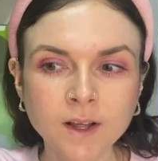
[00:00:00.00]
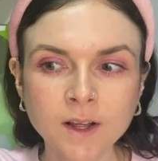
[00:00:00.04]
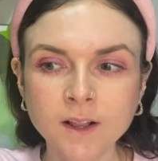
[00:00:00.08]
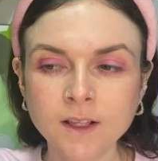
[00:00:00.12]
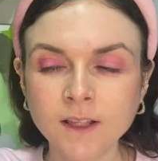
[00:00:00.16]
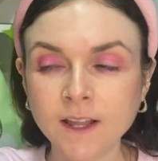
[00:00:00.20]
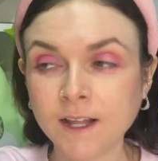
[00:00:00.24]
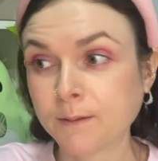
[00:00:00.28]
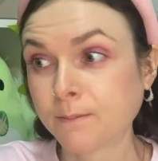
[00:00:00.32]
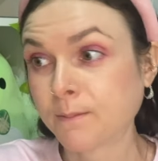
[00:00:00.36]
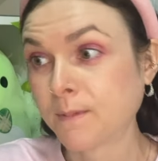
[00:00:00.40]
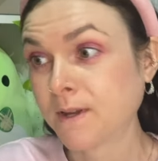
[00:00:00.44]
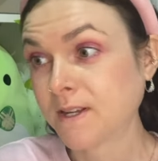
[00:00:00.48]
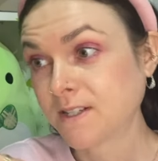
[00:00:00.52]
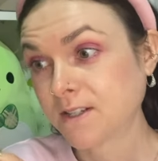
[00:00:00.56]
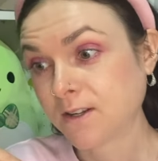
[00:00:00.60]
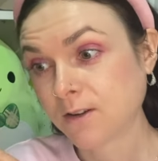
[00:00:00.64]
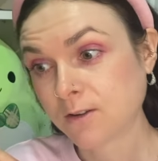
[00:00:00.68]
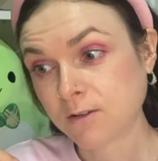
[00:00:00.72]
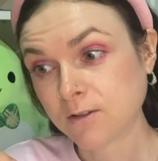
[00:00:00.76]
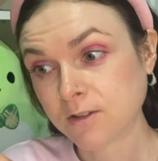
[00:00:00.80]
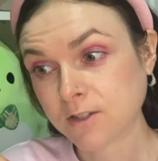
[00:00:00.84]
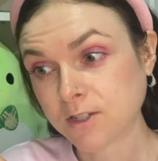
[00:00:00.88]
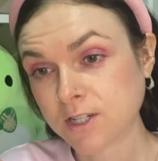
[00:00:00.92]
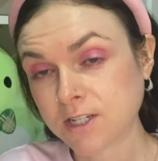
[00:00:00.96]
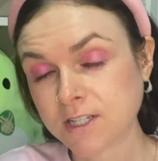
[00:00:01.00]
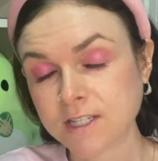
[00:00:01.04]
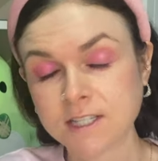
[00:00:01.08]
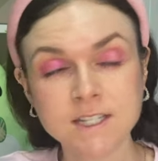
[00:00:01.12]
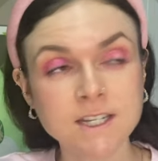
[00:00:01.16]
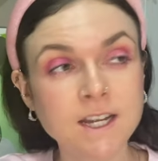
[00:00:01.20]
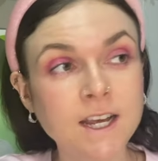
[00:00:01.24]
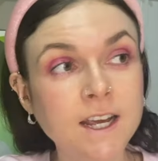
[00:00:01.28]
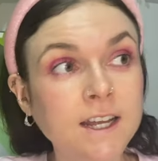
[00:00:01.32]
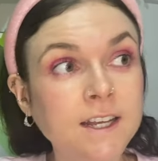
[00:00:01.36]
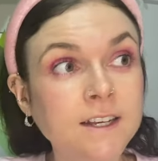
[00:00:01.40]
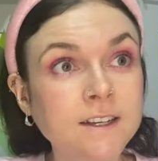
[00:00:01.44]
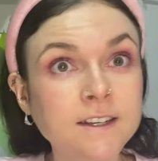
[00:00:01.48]
like my psychologist
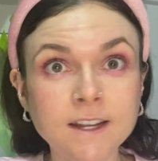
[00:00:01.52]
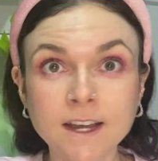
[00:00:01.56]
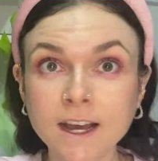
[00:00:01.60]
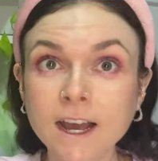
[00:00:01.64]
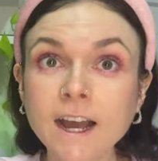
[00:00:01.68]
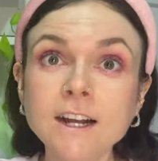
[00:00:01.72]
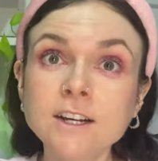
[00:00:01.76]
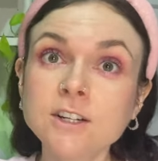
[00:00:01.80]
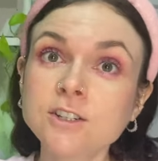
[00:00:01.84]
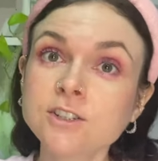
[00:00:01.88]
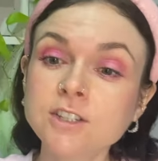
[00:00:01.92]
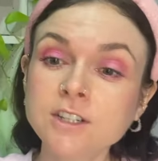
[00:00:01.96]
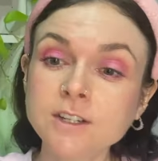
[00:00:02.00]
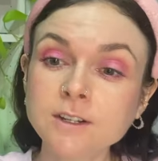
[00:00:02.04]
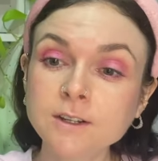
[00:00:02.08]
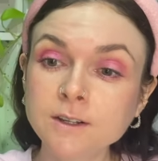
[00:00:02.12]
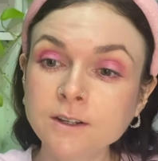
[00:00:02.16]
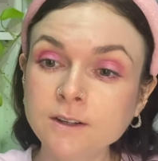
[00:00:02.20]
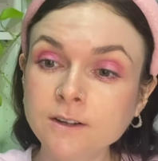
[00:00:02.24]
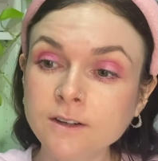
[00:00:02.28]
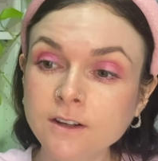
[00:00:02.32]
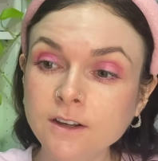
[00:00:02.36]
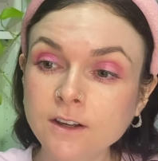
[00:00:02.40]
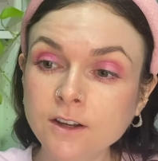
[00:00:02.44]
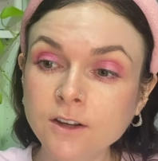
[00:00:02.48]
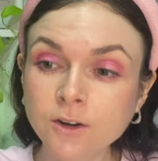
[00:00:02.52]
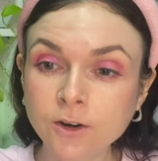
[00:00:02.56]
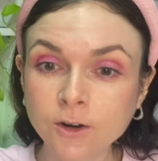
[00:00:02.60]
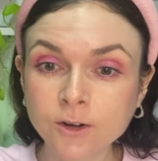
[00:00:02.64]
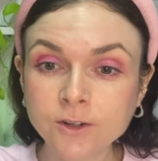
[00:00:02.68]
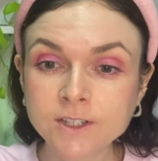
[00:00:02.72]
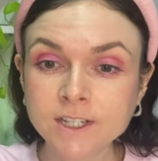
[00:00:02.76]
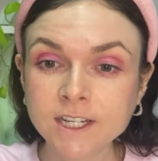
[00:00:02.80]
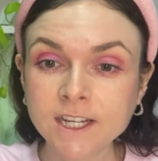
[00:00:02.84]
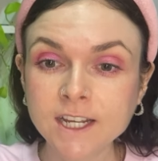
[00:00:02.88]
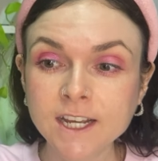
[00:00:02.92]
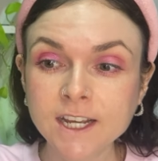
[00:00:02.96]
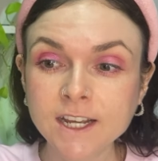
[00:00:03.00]
and actually an
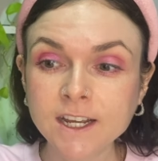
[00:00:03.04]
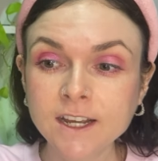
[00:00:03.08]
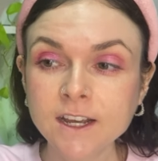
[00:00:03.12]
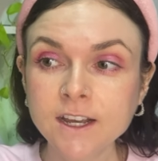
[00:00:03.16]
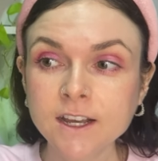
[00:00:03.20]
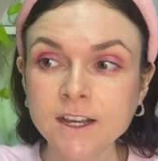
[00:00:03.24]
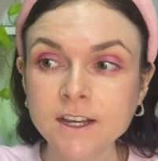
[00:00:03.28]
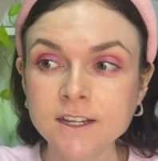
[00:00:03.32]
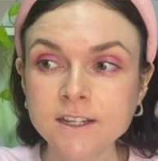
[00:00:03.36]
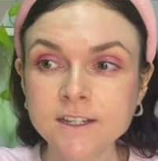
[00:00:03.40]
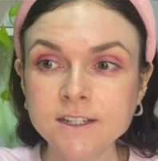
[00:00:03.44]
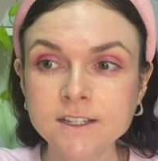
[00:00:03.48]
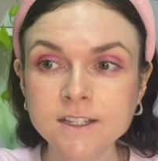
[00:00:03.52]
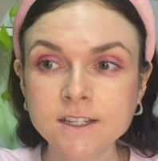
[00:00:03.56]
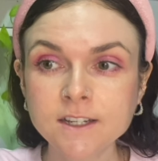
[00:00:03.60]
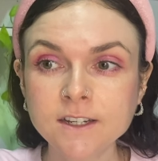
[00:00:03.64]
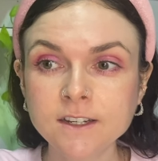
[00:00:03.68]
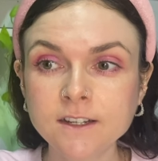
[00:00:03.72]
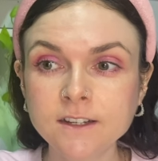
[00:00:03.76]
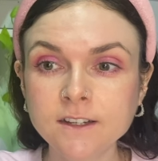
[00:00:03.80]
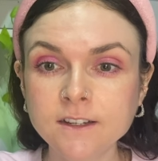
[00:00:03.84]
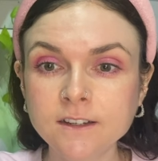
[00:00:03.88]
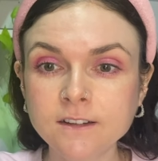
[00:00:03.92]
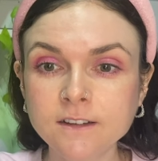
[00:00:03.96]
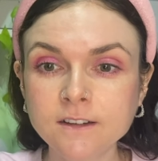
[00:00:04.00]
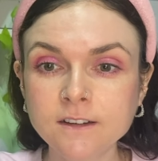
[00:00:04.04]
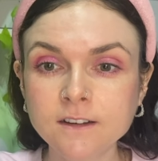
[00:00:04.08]
OT to